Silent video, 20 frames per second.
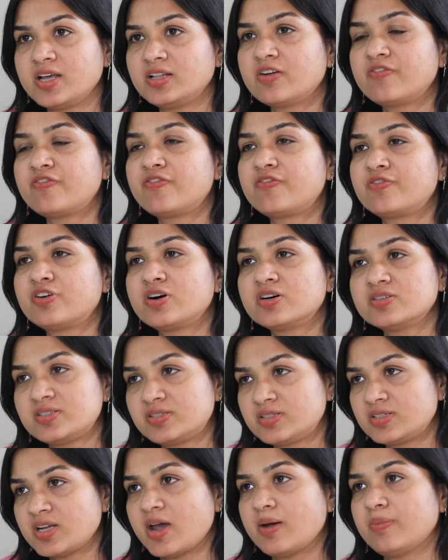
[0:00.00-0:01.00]
the
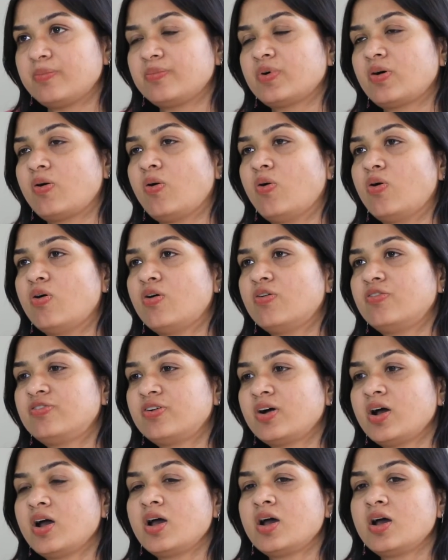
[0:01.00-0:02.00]
first step of
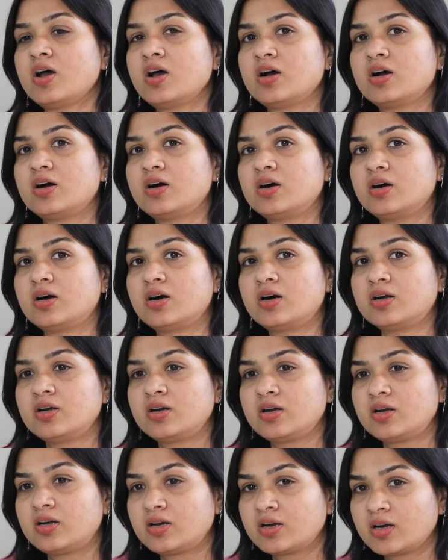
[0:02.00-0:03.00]

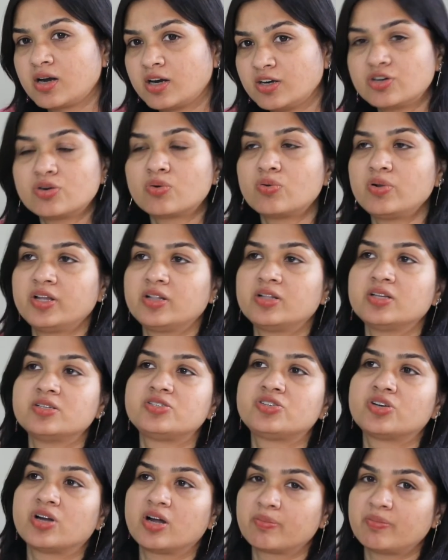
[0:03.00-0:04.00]
controlling this
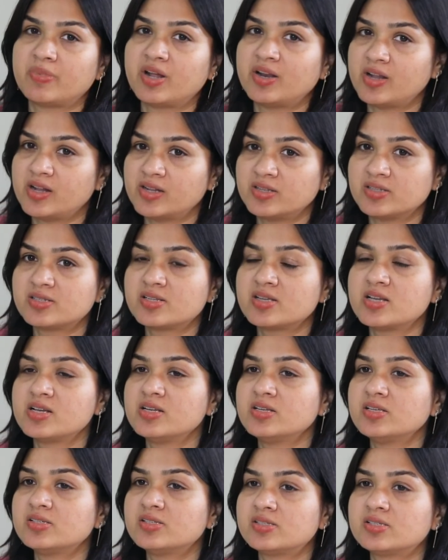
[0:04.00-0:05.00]
drug menace
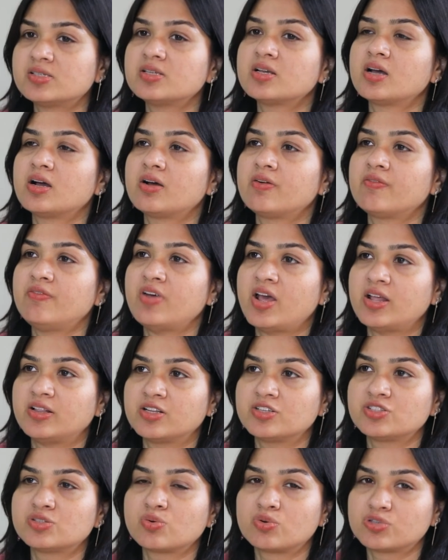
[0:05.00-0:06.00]
is when
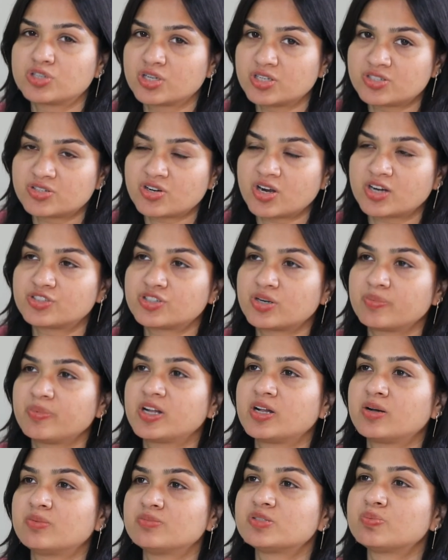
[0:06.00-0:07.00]
the social structure
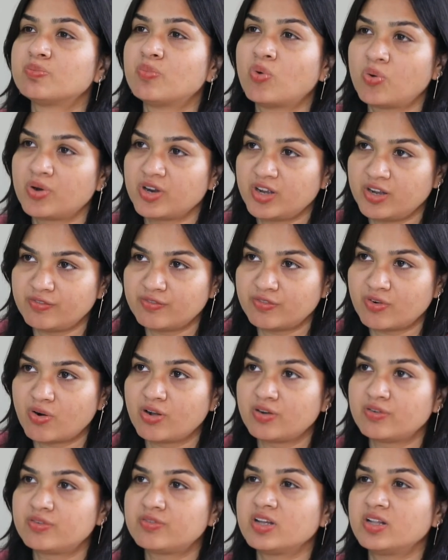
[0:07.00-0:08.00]
becomes more
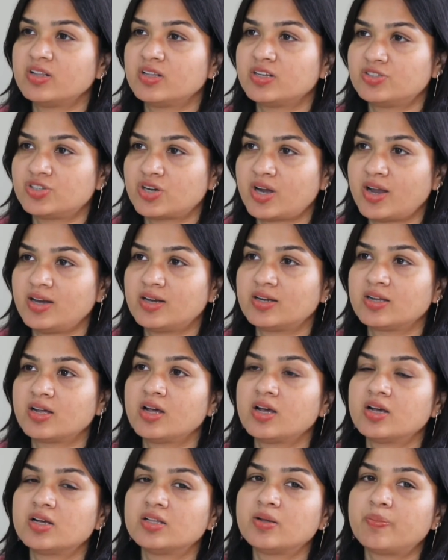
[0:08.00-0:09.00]
involved in the child.
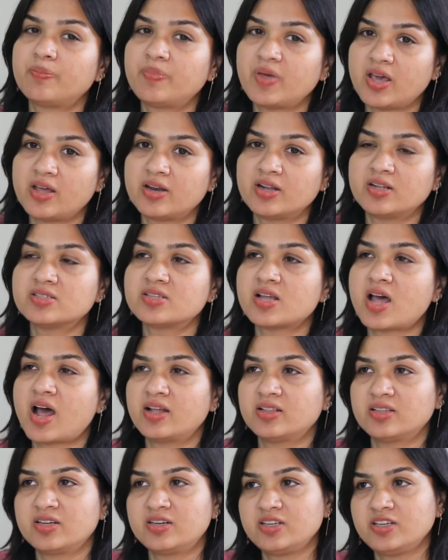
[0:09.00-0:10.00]
The parents
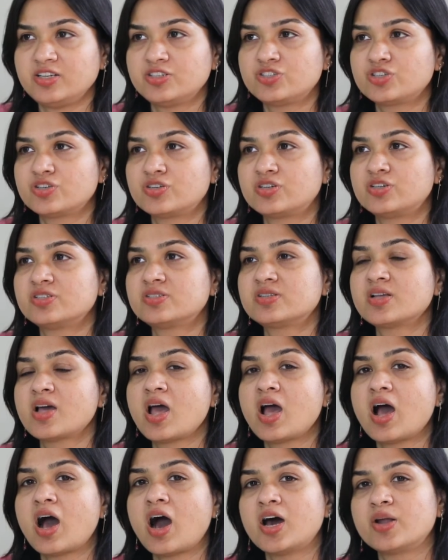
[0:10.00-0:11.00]
and the teachers
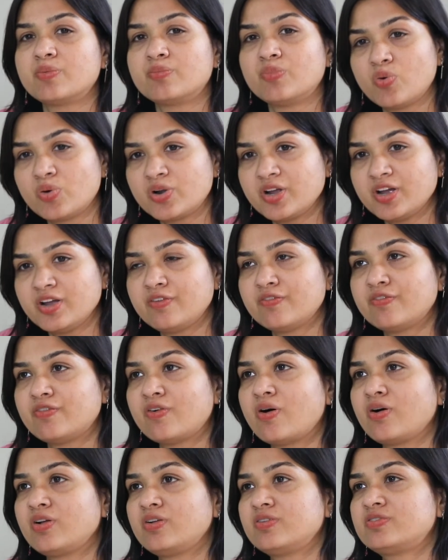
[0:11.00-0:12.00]
are more
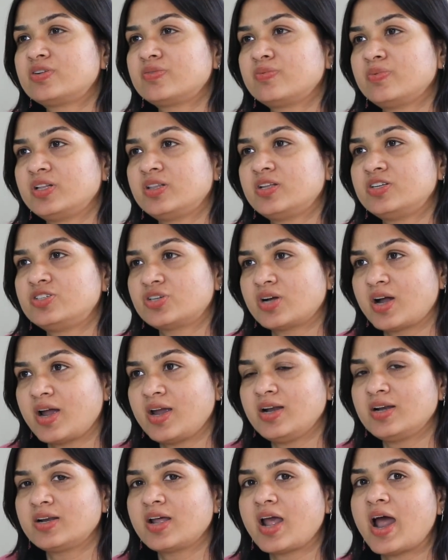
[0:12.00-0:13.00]
involved with the
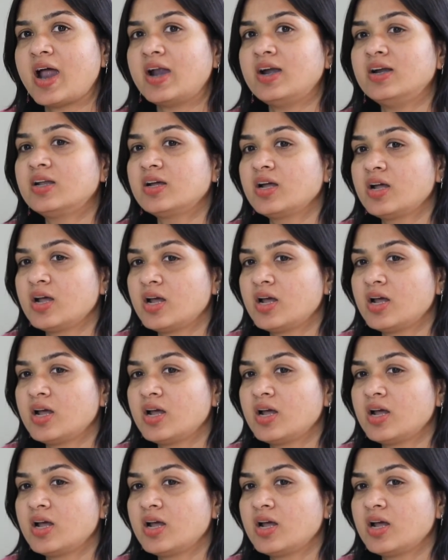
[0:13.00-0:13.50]
child, and